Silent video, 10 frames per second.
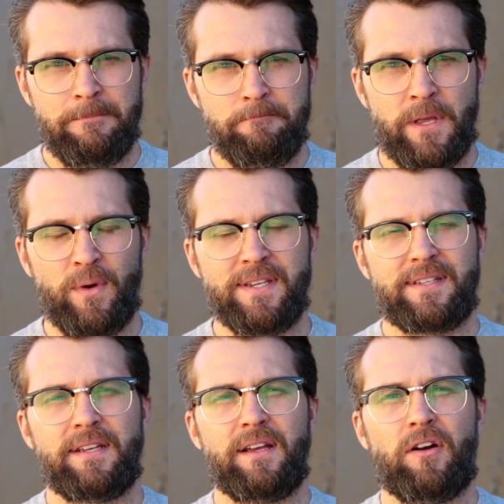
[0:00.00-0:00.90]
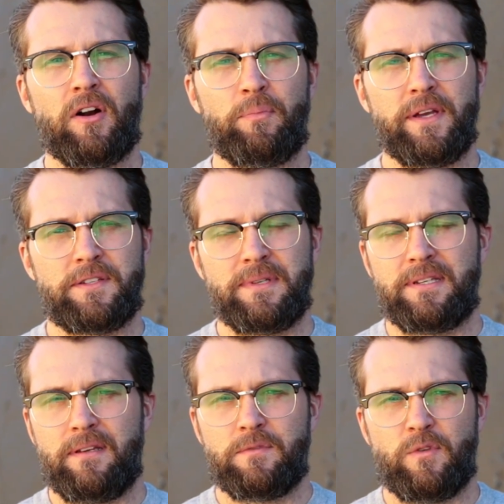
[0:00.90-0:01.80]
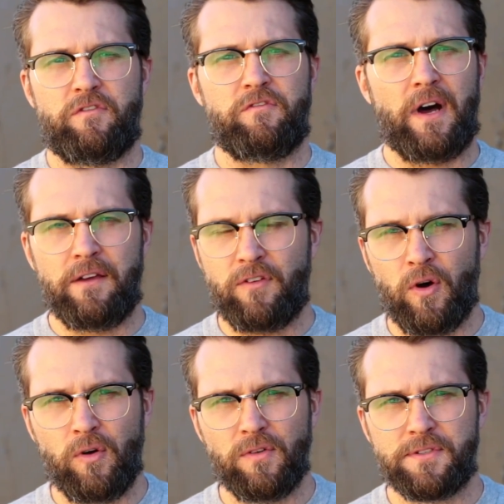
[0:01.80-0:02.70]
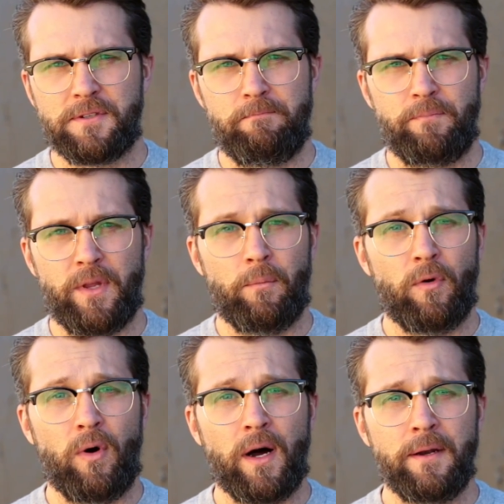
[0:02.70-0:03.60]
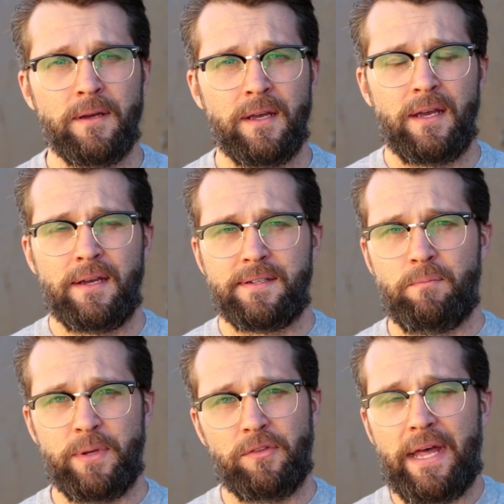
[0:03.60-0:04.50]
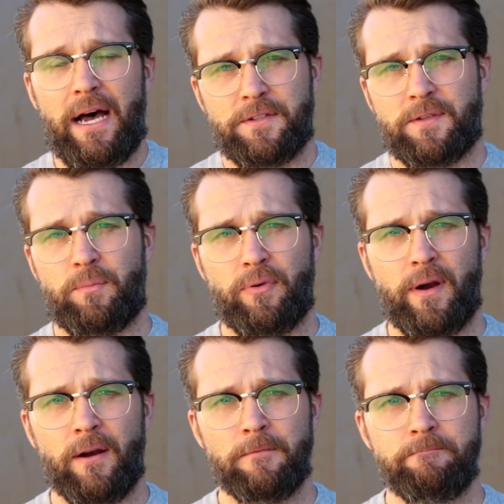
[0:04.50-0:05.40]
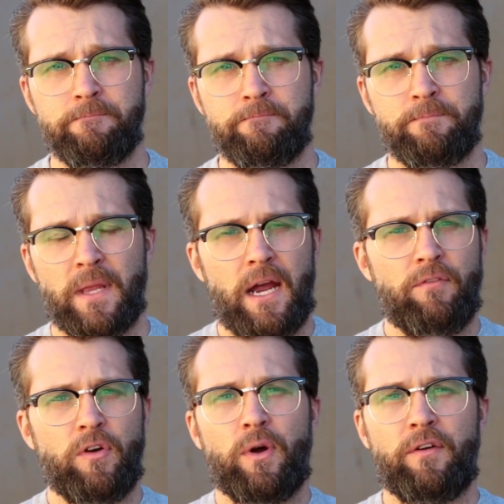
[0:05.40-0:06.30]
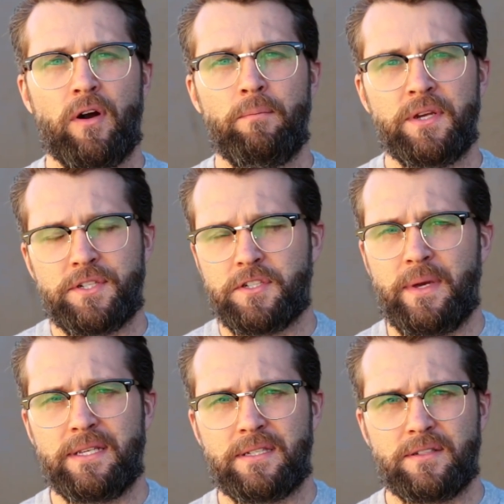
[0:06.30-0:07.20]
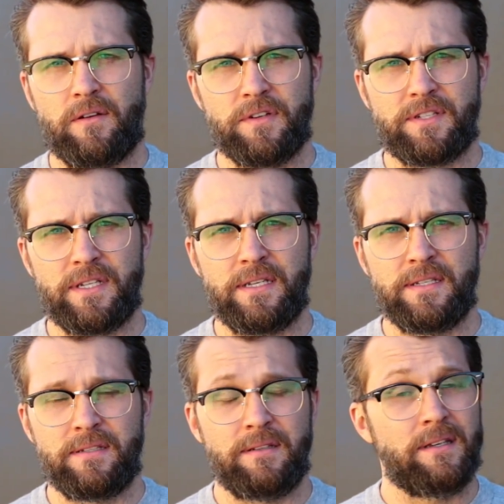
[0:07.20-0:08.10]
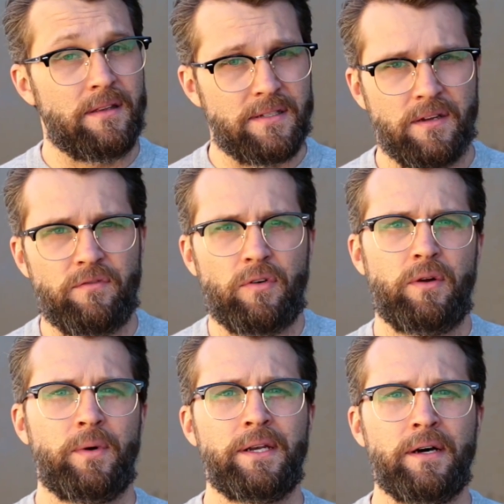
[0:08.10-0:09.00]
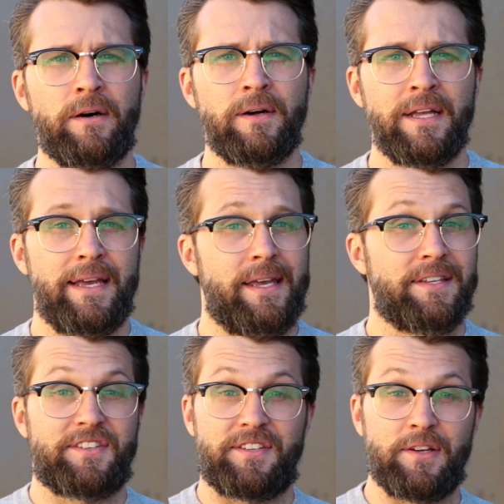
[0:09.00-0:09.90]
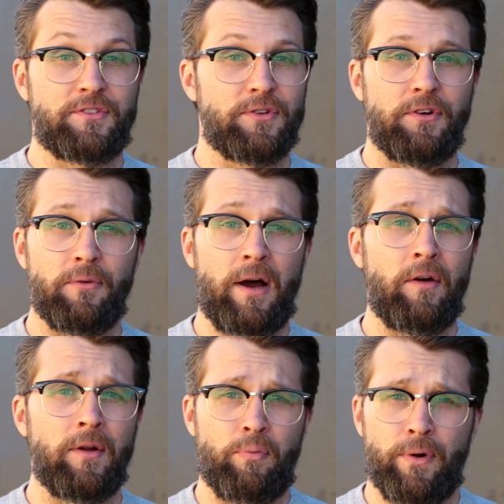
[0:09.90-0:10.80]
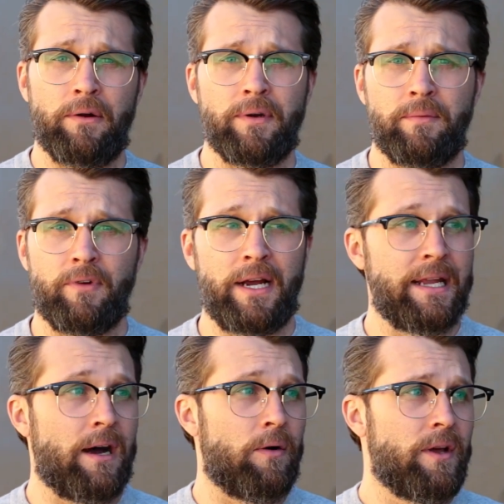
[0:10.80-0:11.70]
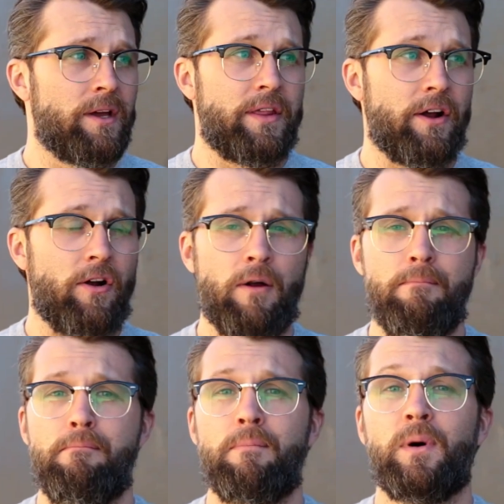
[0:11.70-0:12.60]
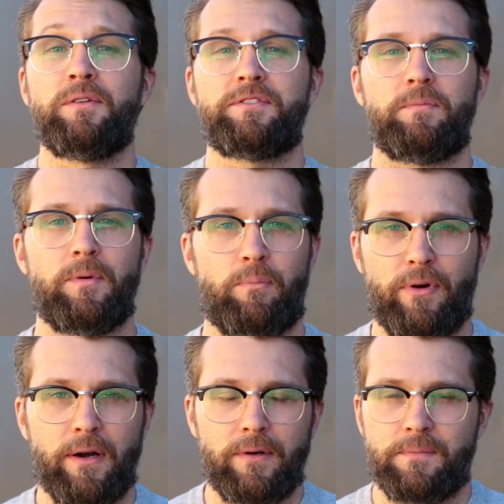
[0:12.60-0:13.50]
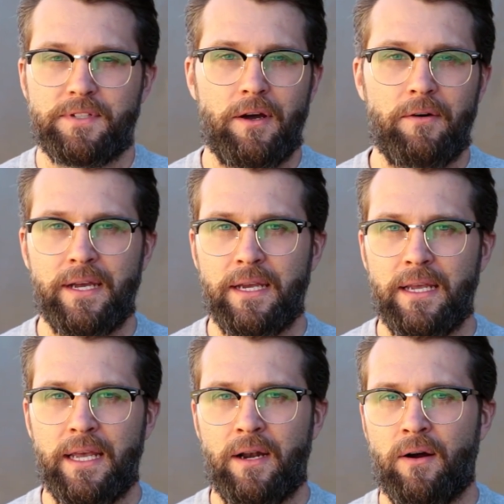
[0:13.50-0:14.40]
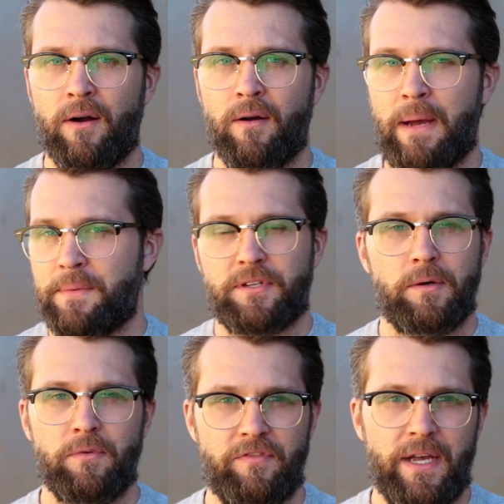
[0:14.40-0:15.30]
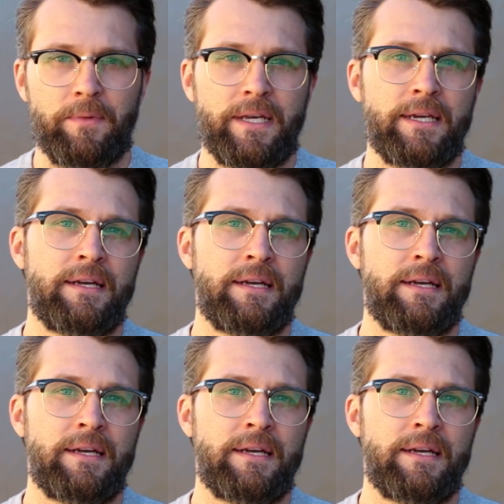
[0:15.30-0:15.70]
Now, we send out our placement teams with 5 goals. Number 1, to build the house of prayer. Every one of our missions bases overseas in the 1040 window is centered around a prayer room. Right now, there are multiple prayer rooms going in our MAPS Global family,